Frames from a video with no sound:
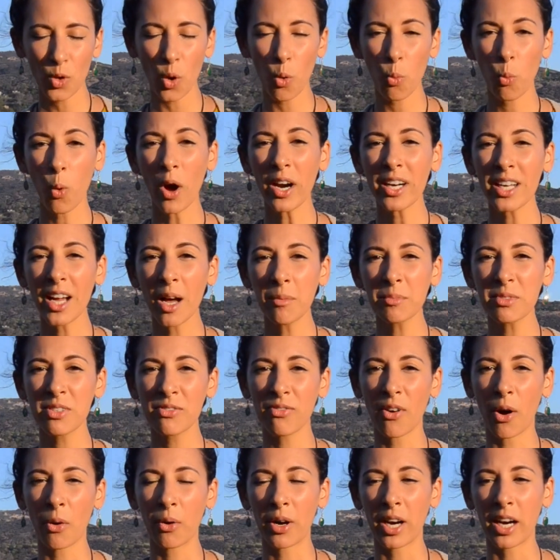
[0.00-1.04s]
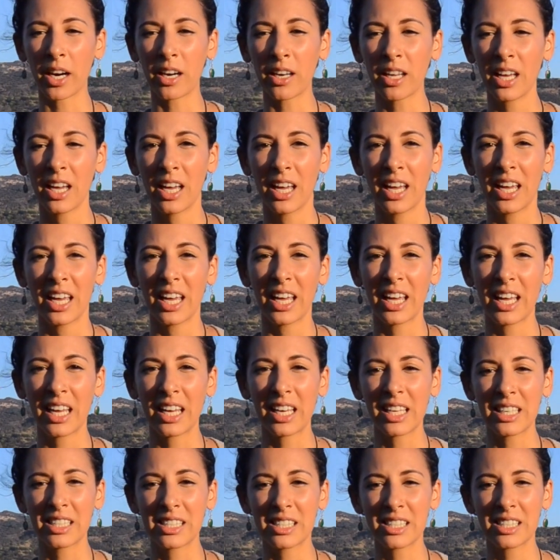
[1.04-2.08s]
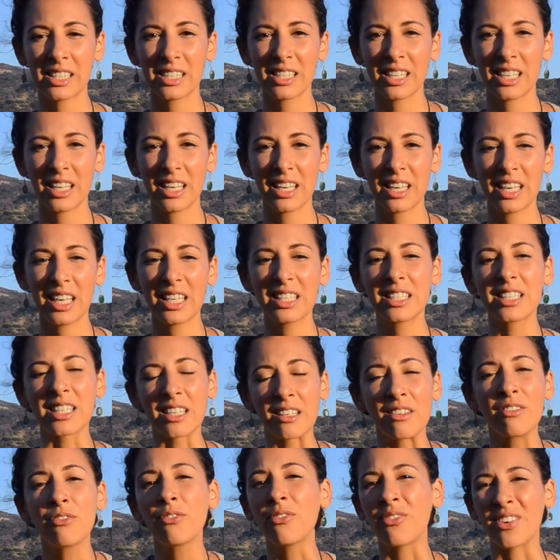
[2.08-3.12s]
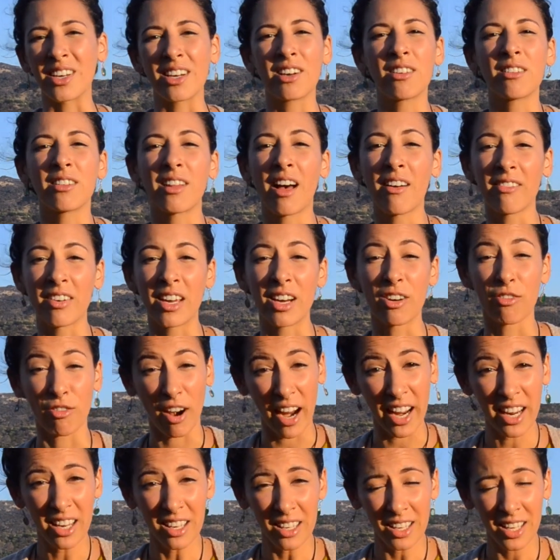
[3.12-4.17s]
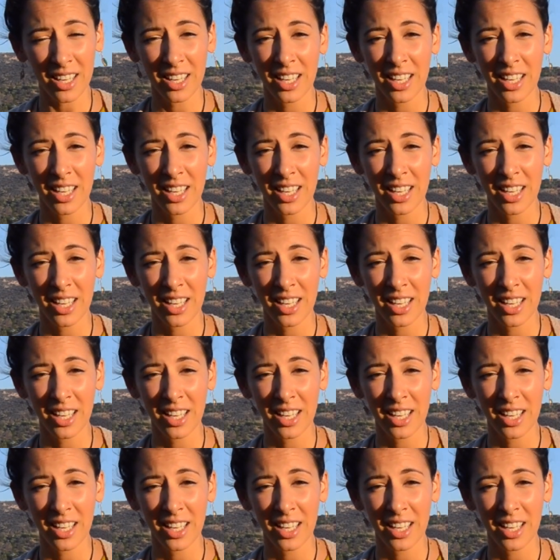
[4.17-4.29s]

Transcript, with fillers: what comes forward is it didn't feel loving, right?